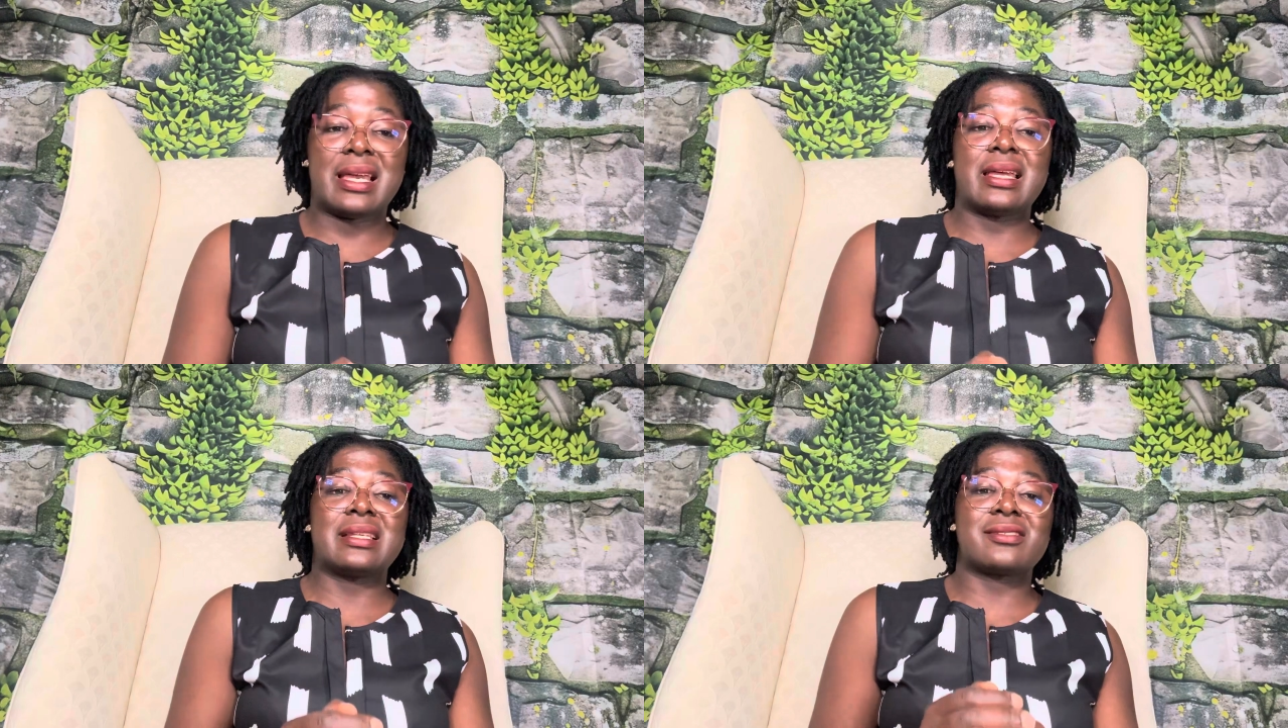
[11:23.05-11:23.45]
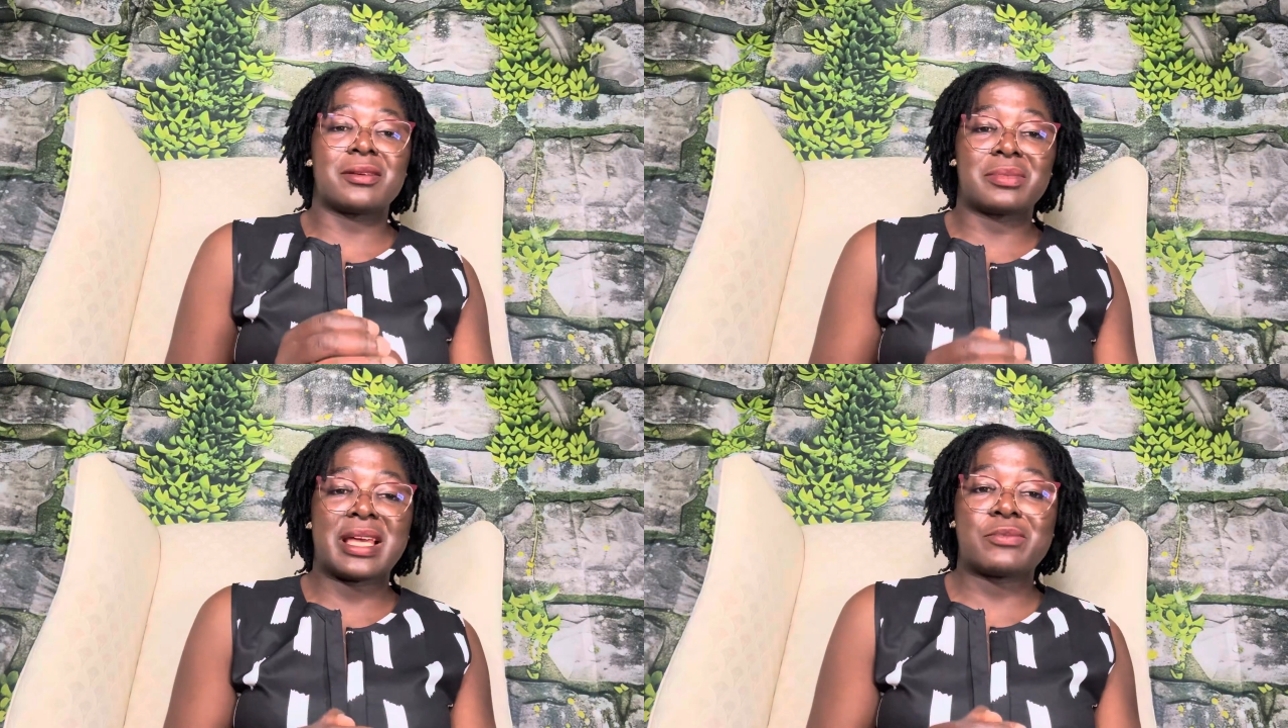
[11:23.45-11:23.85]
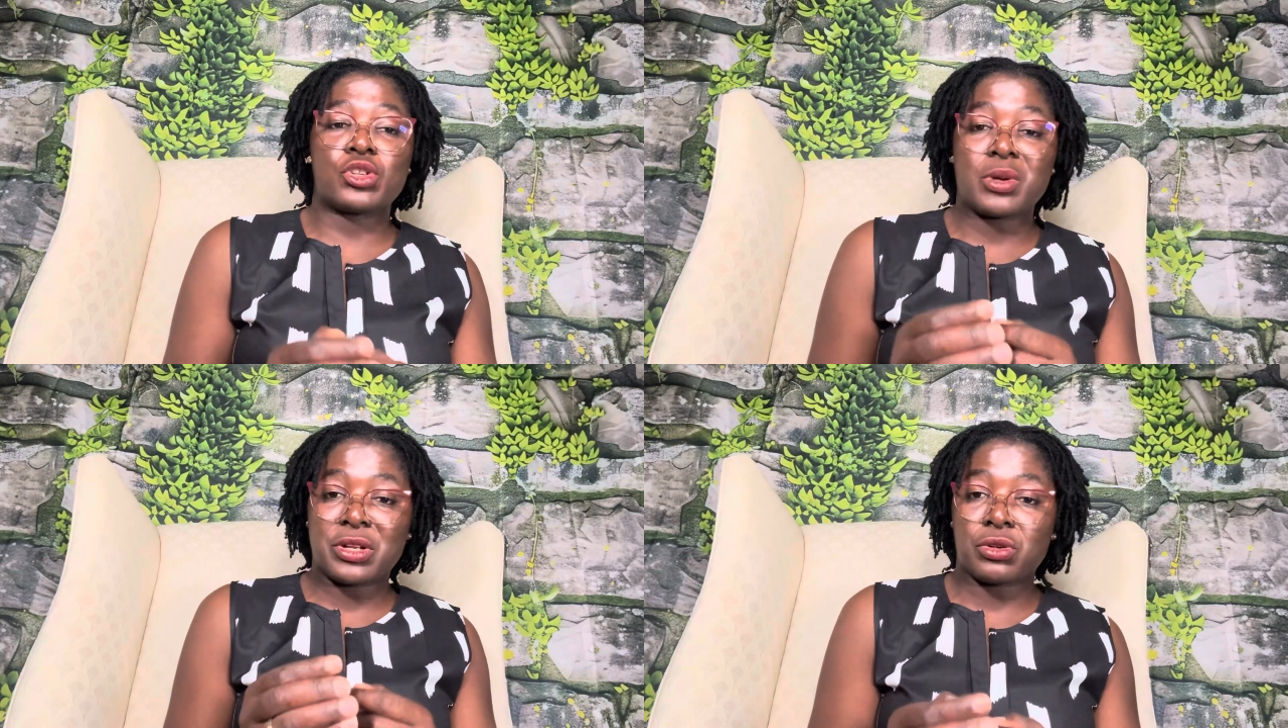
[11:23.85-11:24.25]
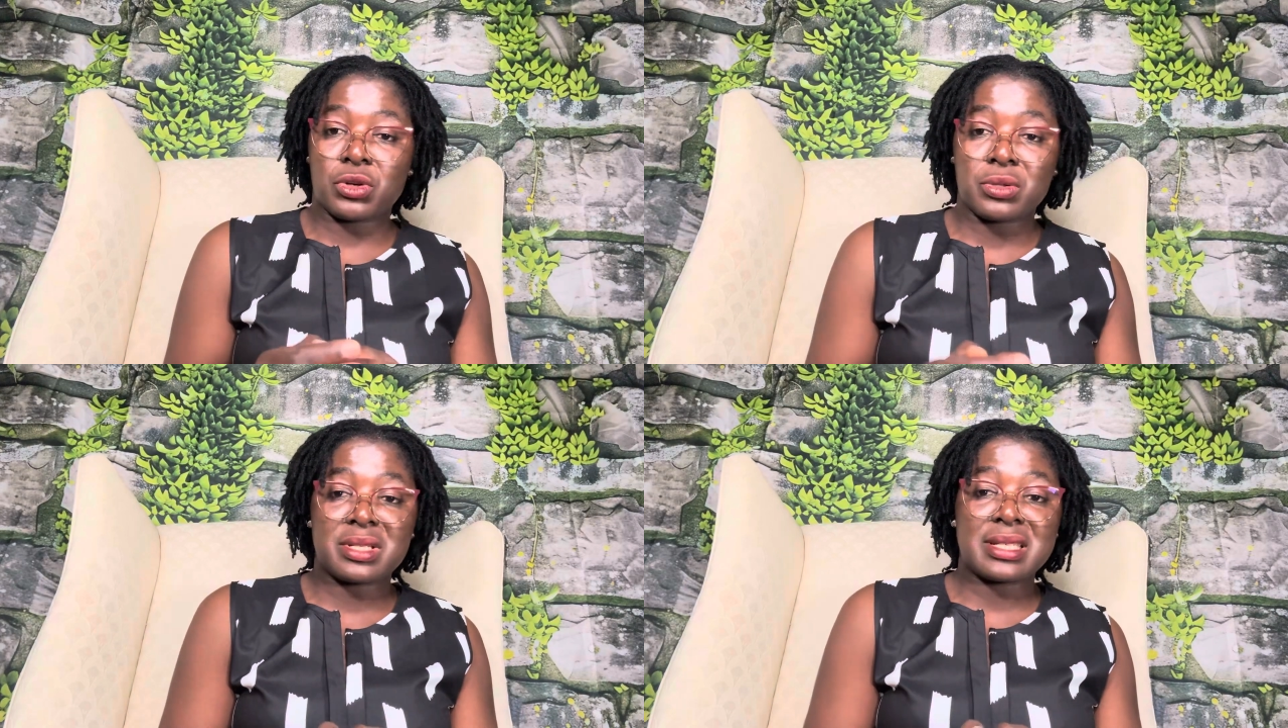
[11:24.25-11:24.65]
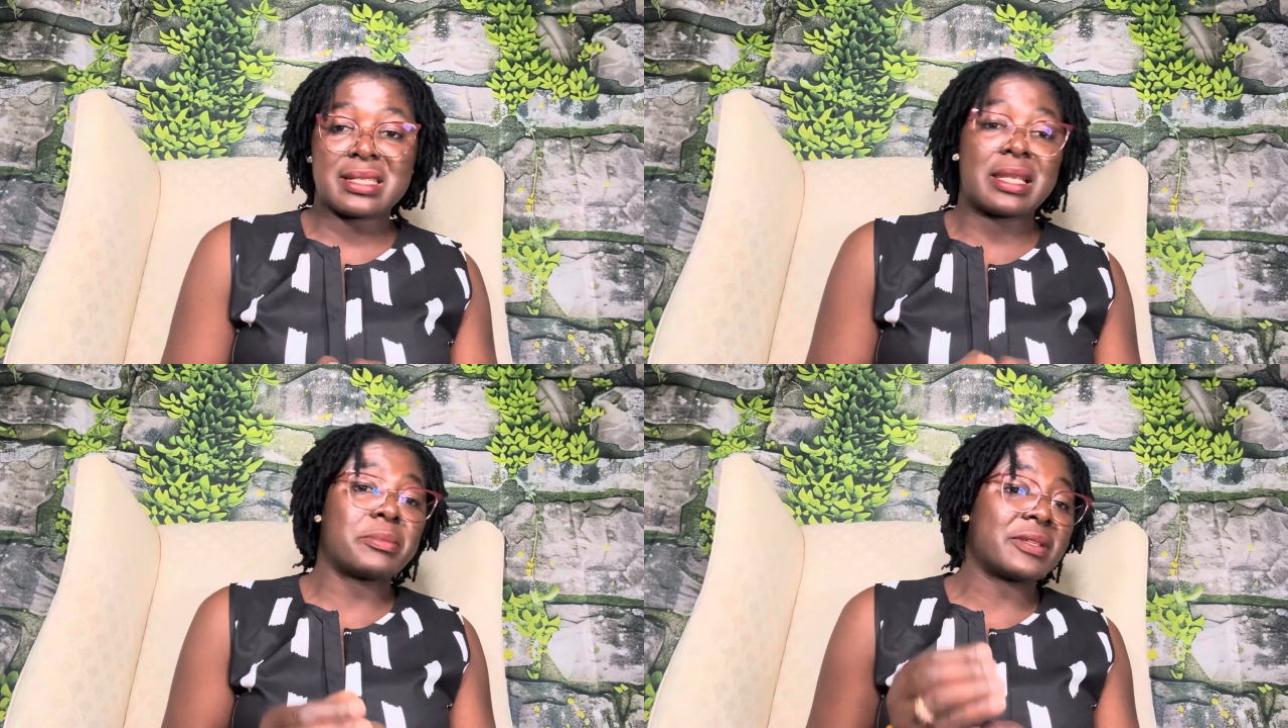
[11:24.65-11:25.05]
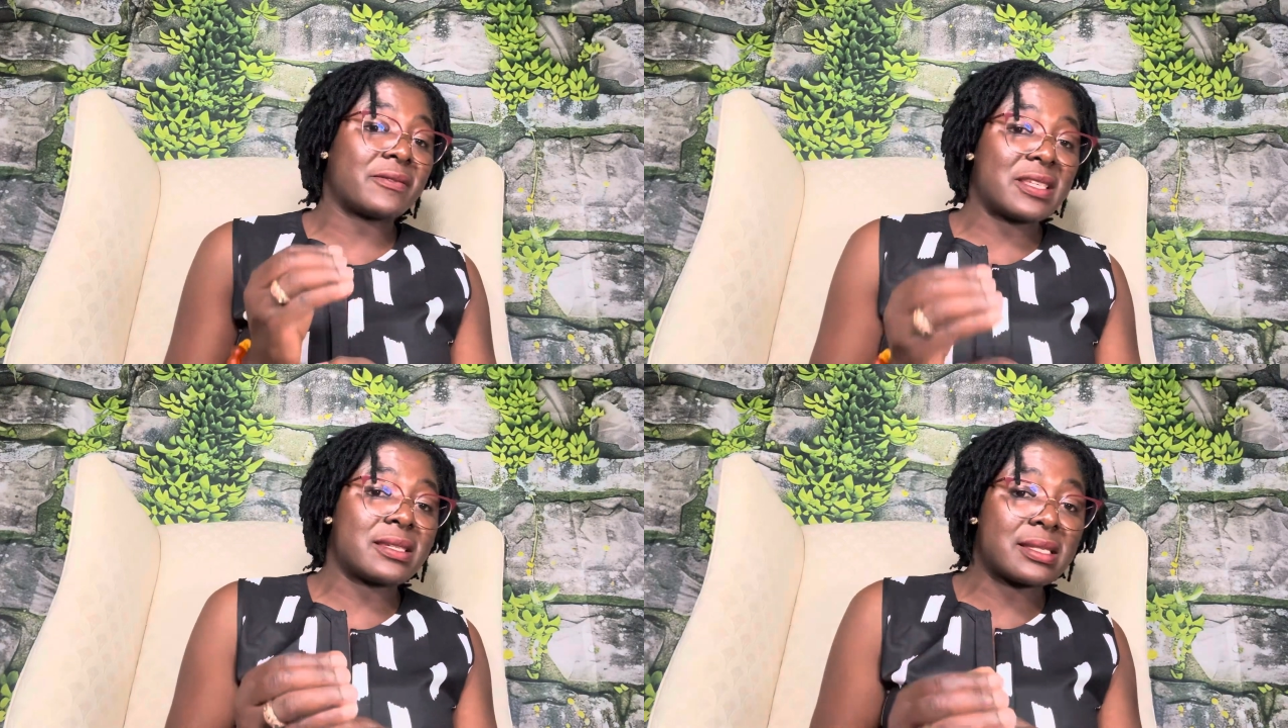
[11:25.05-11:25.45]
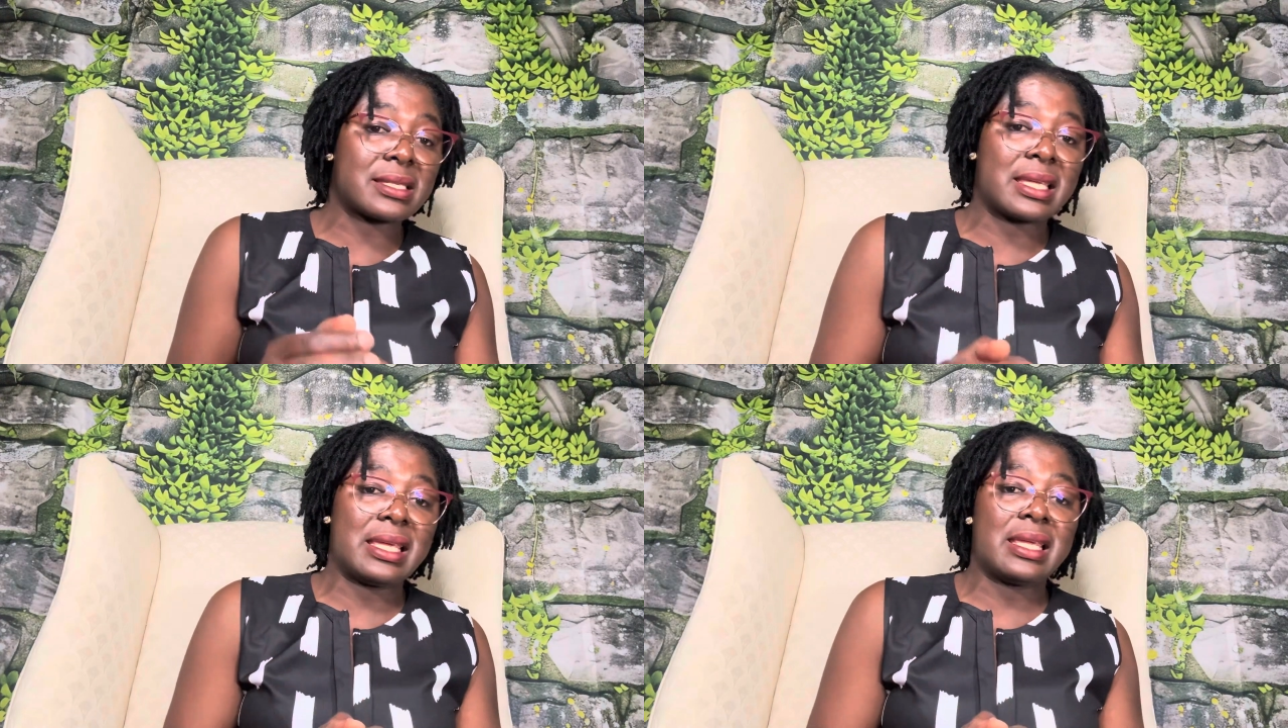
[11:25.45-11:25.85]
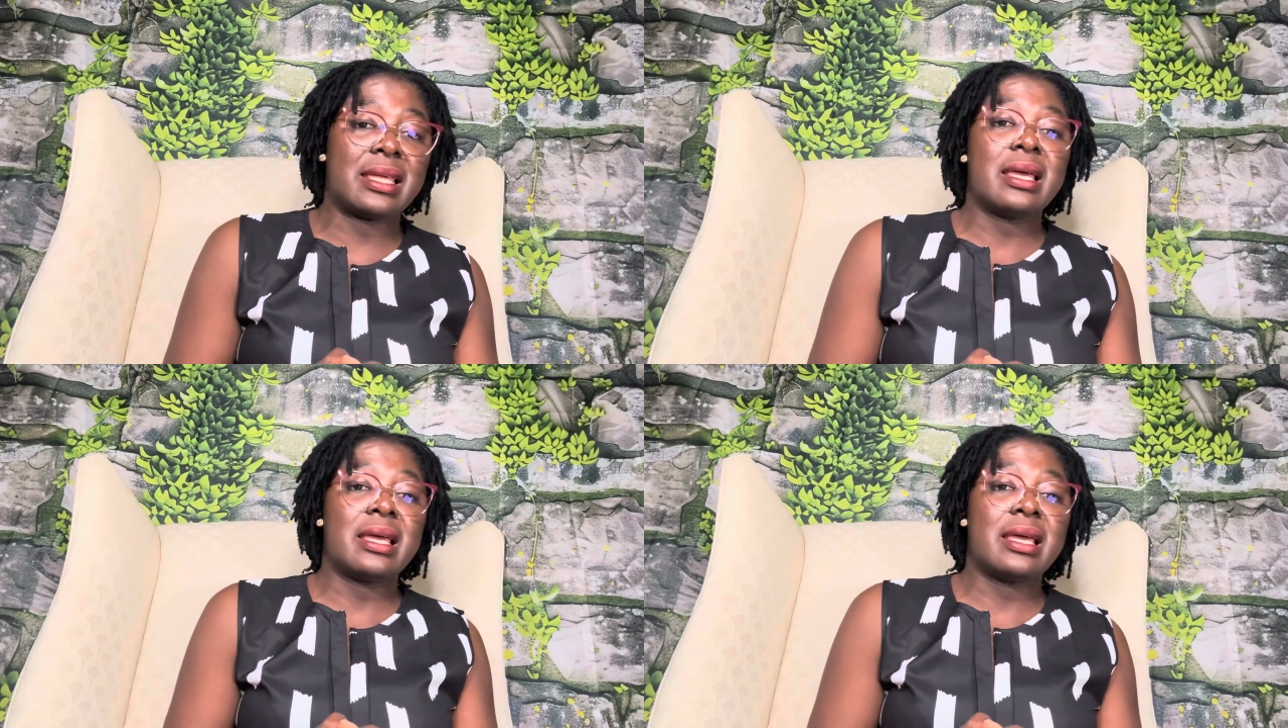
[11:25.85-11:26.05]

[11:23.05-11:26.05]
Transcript: and sometimes you are not consistent, but this is key.